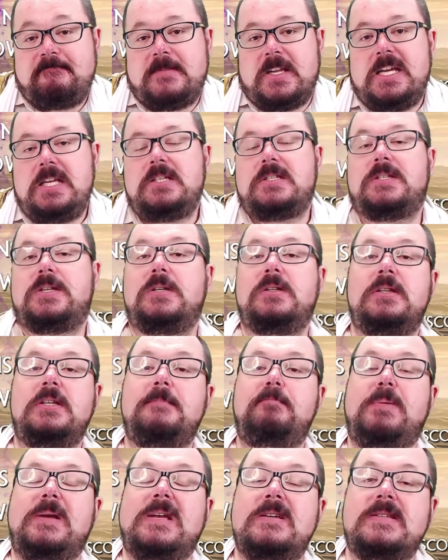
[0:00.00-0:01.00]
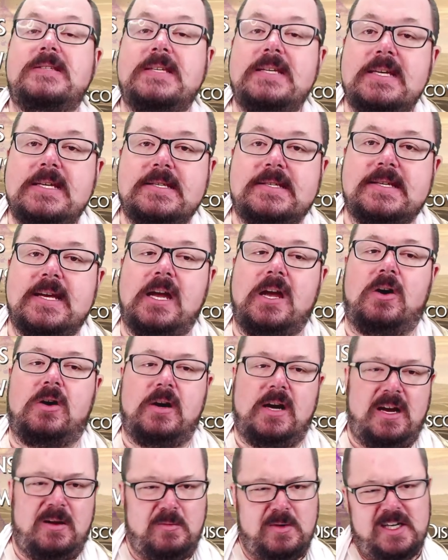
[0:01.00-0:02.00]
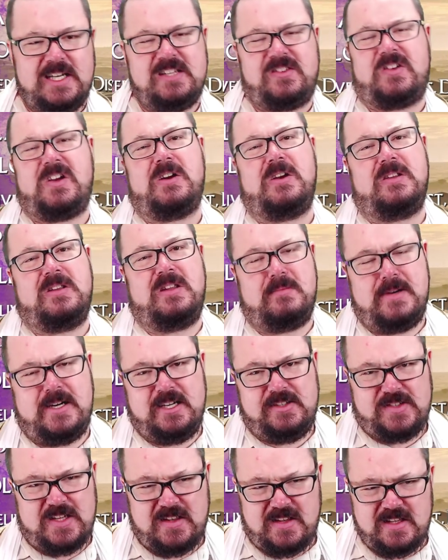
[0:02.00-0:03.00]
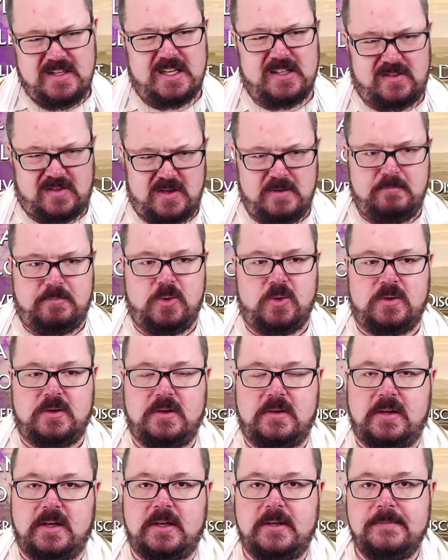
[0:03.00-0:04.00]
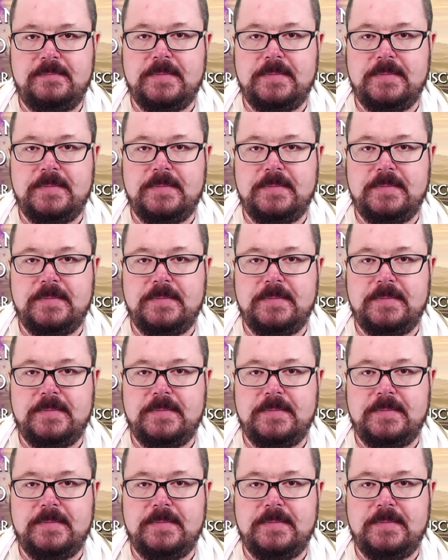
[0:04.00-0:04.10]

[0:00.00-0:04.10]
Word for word: until the PCs say, all right, well, let's go to the mines. I think that's an important thing.